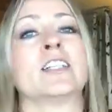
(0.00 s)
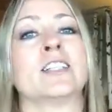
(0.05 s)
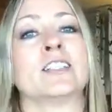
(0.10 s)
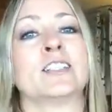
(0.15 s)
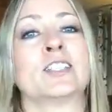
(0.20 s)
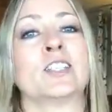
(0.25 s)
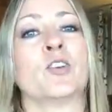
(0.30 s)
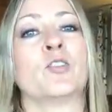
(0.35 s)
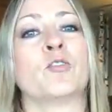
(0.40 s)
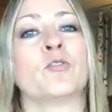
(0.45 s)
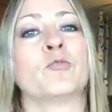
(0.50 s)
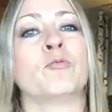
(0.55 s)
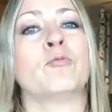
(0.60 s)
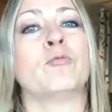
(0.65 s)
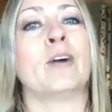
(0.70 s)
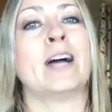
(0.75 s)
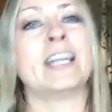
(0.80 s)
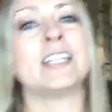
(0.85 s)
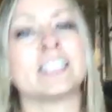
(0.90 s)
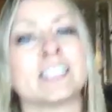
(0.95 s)
So
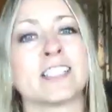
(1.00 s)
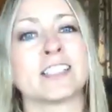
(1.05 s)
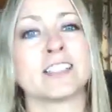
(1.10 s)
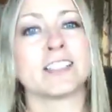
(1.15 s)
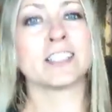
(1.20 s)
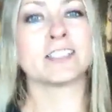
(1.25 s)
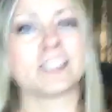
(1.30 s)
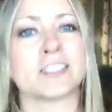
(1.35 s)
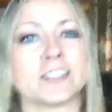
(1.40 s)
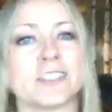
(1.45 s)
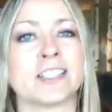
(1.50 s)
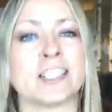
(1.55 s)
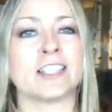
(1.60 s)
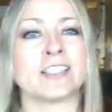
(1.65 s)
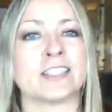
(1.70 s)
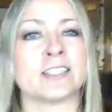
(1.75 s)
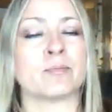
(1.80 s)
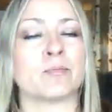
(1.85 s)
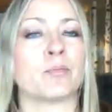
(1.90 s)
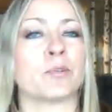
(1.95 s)
why is consistency
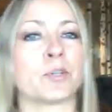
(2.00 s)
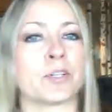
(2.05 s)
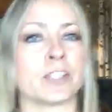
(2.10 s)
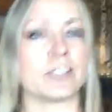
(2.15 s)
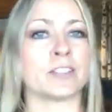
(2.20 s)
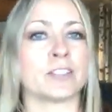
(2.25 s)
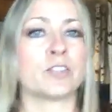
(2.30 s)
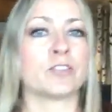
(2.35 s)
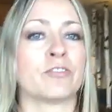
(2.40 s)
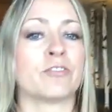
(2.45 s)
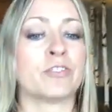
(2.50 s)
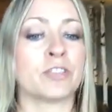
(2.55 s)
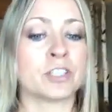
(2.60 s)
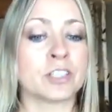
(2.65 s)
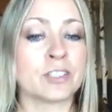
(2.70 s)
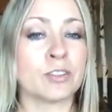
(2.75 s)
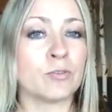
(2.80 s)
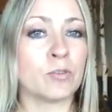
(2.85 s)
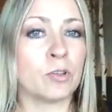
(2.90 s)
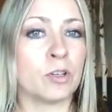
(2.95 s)
is important? So
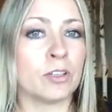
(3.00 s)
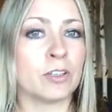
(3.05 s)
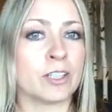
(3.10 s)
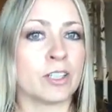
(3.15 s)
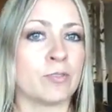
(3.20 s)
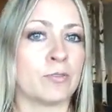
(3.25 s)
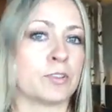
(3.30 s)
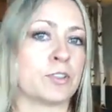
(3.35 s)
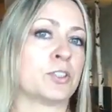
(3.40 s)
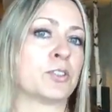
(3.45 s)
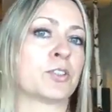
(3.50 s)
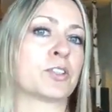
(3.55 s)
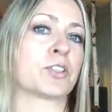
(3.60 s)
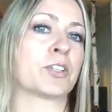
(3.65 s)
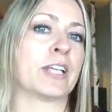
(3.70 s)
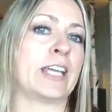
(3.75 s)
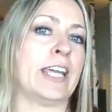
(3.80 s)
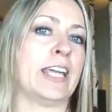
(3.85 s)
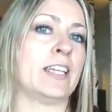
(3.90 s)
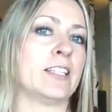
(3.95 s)
first of all, you want to
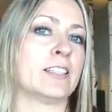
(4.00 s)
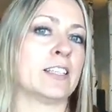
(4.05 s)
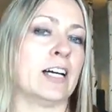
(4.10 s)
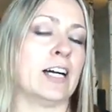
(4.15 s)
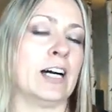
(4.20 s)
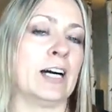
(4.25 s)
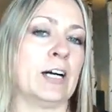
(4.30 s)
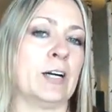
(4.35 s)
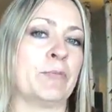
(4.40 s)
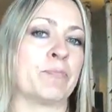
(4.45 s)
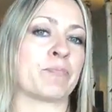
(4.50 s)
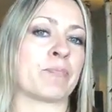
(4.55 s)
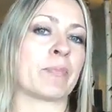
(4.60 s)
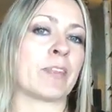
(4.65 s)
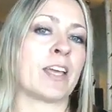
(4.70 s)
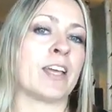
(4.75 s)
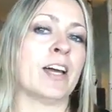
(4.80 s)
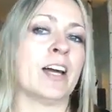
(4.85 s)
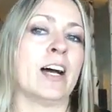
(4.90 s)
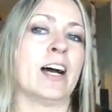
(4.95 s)
create
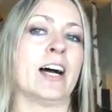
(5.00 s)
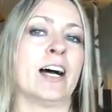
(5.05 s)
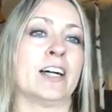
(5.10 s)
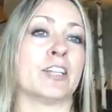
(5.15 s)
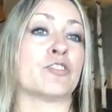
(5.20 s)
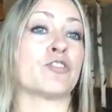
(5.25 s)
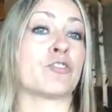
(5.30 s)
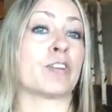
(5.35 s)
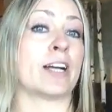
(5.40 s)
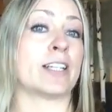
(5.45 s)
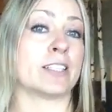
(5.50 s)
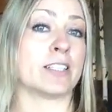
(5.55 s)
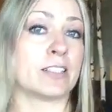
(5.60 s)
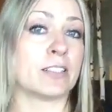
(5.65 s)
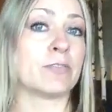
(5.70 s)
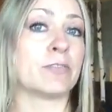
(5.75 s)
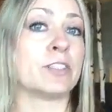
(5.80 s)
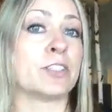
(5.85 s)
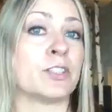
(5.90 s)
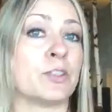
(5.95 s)
trust
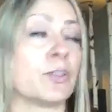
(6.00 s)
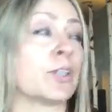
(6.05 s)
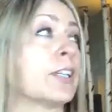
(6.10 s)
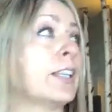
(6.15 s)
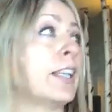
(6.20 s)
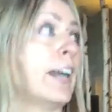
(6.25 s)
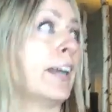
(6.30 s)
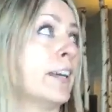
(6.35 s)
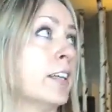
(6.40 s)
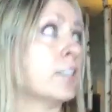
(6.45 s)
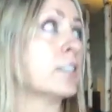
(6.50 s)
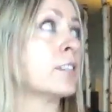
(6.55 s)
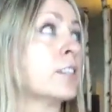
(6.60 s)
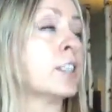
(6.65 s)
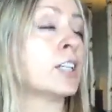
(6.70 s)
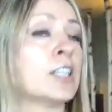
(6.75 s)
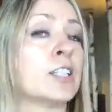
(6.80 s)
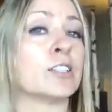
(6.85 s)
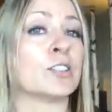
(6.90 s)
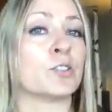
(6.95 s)
with your client.
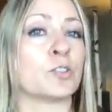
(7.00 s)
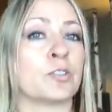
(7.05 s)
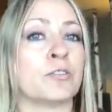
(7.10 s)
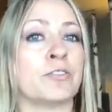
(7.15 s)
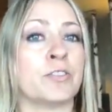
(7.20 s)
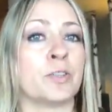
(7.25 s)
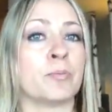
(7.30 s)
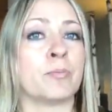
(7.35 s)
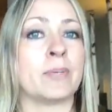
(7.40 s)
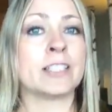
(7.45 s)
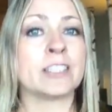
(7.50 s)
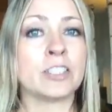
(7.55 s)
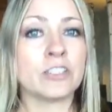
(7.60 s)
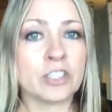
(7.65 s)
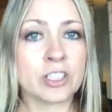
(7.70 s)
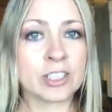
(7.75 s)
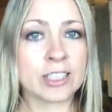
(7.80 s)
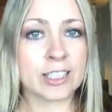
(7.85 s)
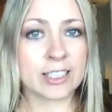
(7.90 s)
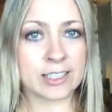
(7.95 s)
So if your message
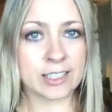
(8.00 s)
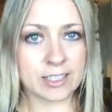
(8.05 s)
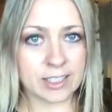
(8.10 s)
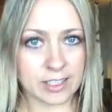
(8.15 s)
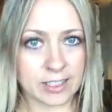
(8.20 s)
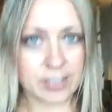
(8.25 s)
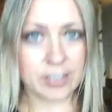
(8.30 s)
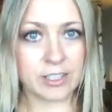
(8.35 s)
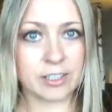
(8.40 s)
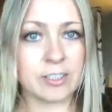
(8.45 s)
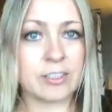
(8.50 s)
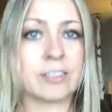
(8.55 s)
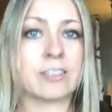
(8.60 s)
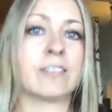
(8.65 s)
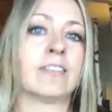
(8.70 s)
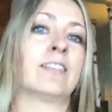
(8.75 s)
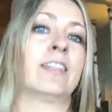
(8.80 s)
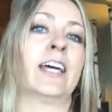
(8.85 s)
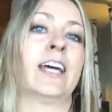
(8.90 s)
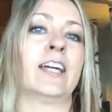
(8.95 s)
is consistent,
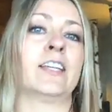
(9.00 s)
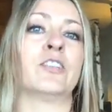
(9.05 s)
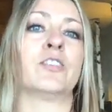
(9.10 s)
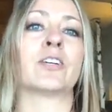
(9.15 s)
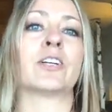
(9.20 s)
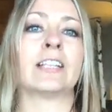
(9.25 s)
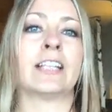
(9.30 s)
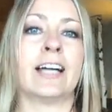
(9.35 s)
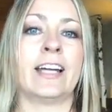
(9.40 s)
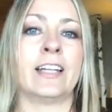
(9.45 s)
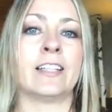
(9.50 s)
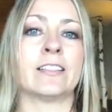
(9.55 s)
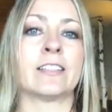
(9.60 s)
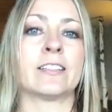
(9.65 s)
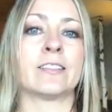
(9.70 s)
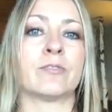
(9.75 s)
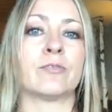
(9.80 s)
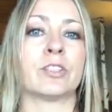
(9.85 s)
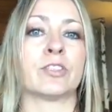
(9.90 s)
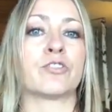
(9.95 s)
then your
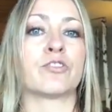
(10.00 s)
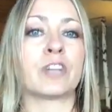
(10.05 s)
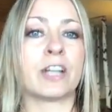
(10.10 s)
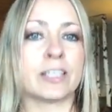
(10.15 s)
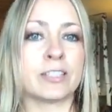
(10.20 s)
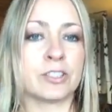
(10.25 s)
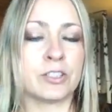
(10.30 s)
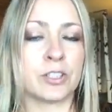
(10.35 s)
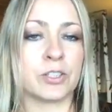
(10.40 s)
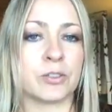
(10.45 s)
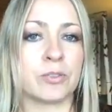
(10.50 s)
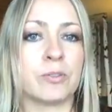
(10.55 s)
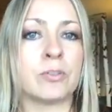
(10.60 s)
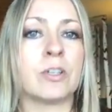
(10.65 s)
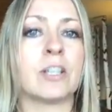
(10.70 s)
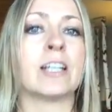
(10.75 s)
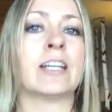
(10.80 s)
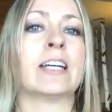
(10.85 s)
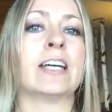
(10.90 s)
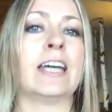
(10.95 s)
clients will trust you
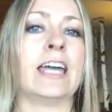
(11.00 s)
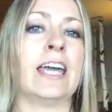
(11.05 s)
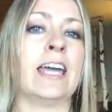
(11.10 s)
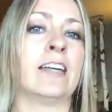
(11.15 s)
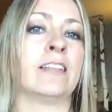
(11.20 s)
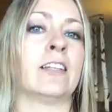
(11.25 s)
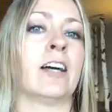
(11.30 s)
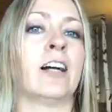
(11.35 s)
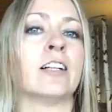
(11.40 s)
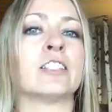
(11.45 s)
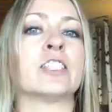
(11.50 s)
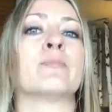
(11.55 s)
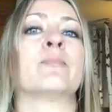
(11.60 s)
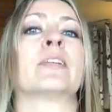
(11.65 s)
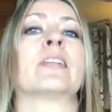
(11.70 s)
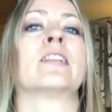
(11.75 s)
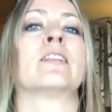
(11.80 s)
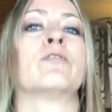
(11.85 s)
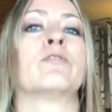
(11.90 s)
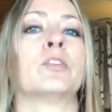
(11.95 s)
and
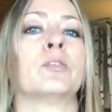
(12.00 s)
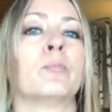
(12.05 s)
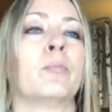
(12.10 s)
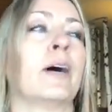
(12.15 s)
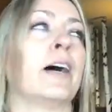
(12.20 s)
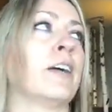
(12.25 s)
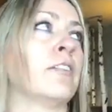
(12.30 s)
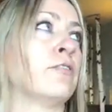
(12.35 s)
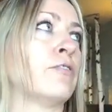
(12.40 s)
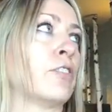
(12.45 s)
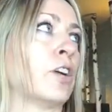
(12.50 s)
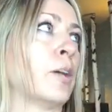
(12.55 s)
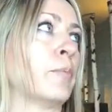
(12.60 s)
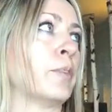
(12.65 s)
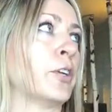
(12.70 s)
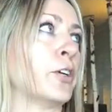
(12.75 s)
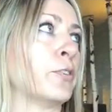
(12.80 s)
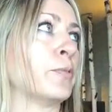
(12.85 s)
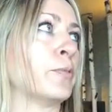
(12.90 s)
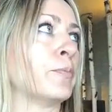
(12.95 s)
ultimately will buy from
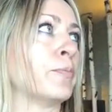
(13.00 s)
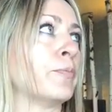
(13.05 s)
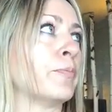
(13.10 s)
you.